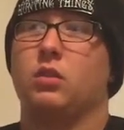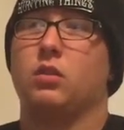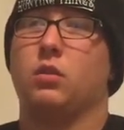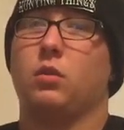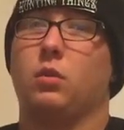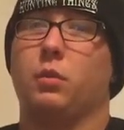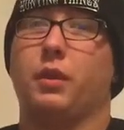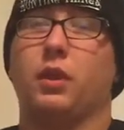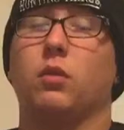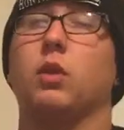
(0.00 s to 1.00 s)
So,
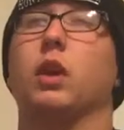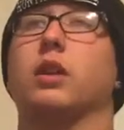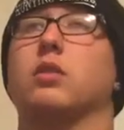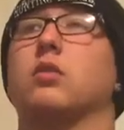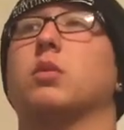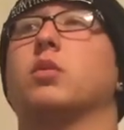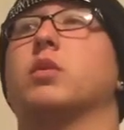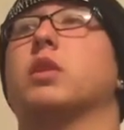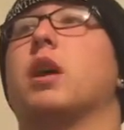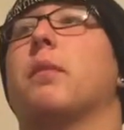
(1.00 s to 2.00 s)
thank you guys so much for
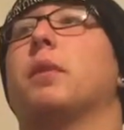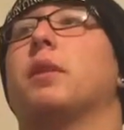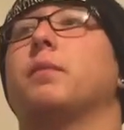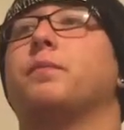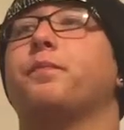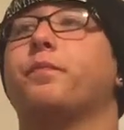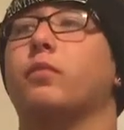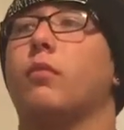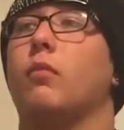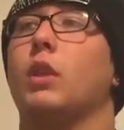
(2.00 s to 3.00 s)
stopping.
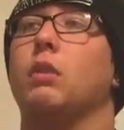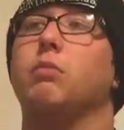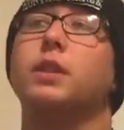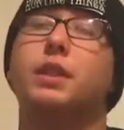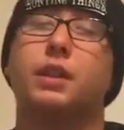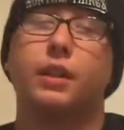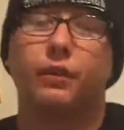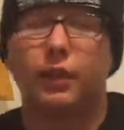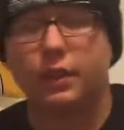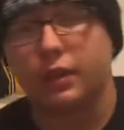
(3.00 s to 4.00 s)
Please tell your
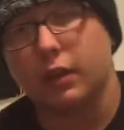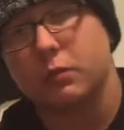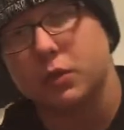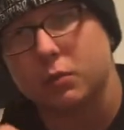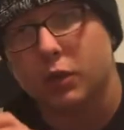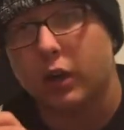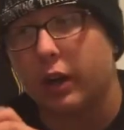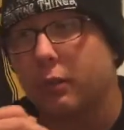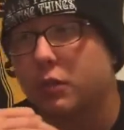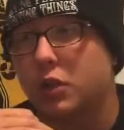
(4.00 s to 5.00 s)
friends to come
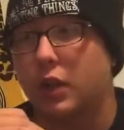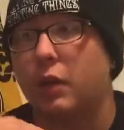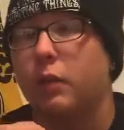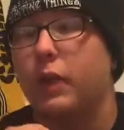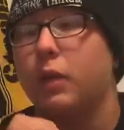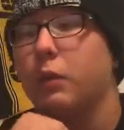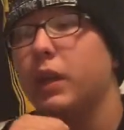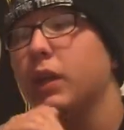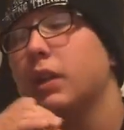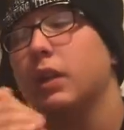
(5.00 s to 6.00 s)
subscribe so that way we
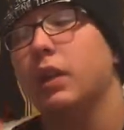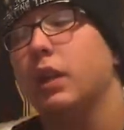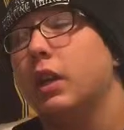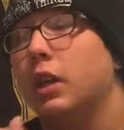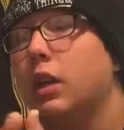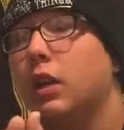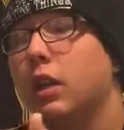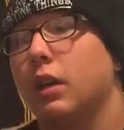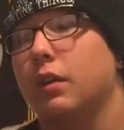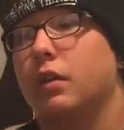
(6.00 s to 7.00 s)
can
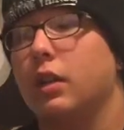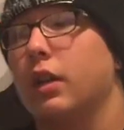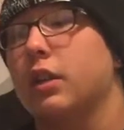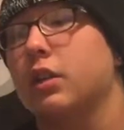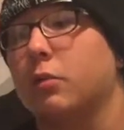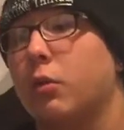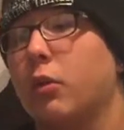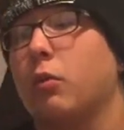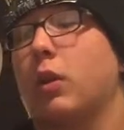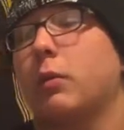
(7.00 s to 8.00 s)
get it to the
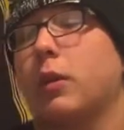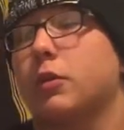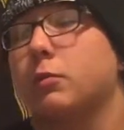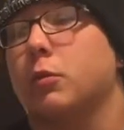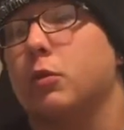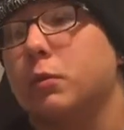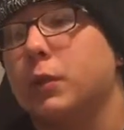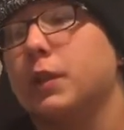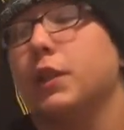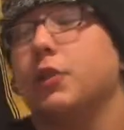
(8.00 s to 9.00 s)
point where I'm comfortable with
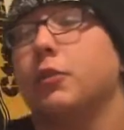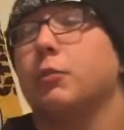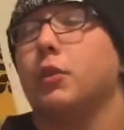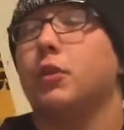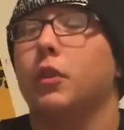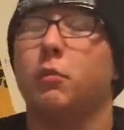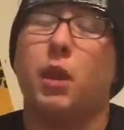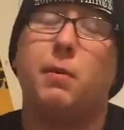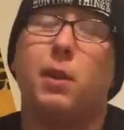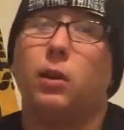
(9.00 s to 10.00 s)
building a new computer, and
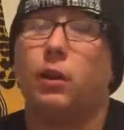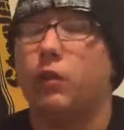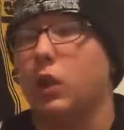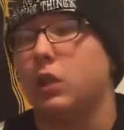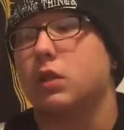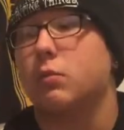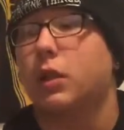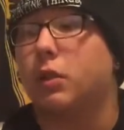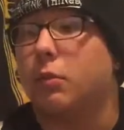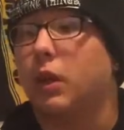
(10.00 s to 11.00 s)
maybe I'll even get
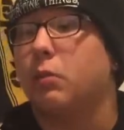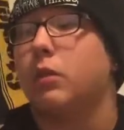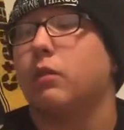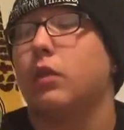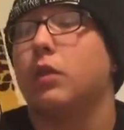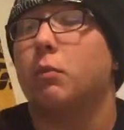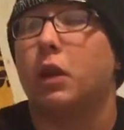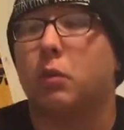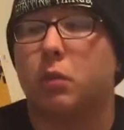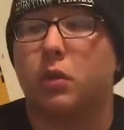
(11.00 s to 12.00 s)
somebody to be able to fund my
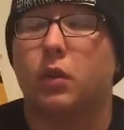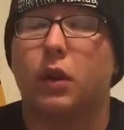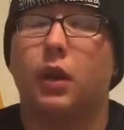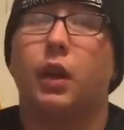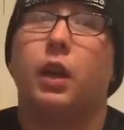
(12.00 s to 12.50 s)
computer